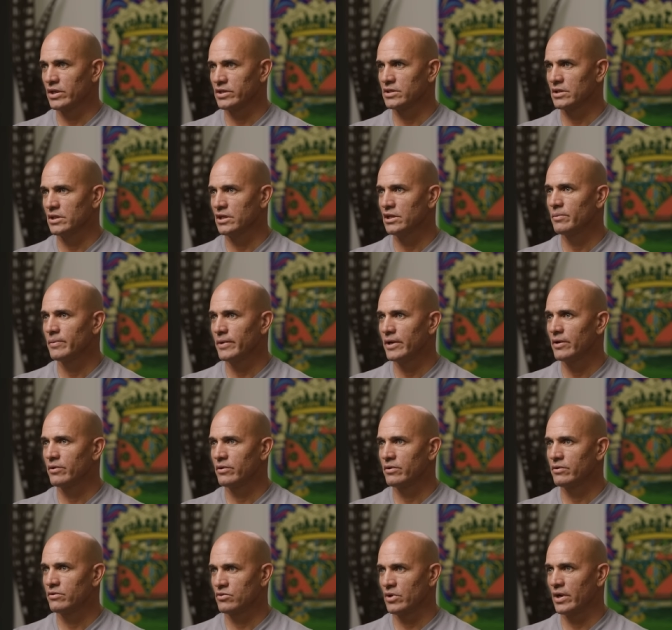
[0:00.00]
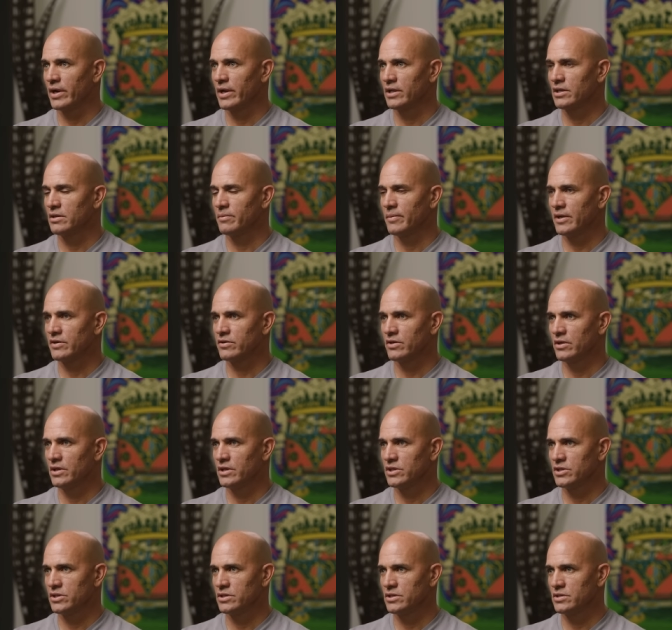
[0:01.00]
us a little bit with try to get the best
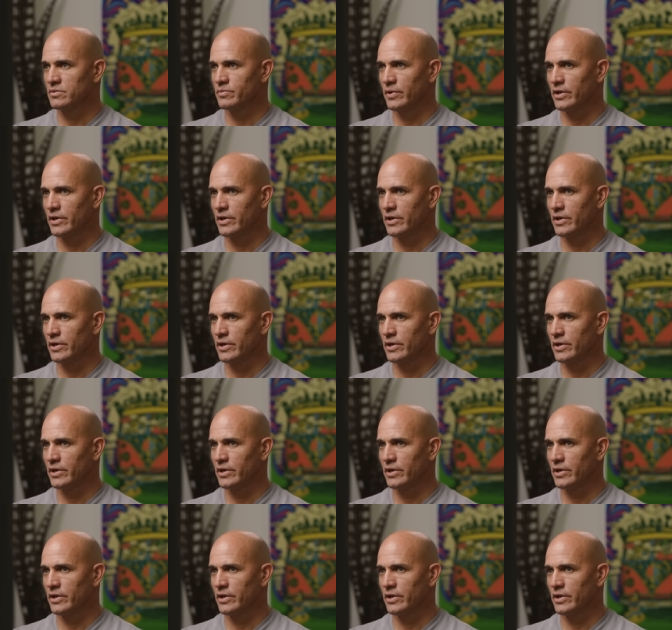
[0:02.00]
conditions.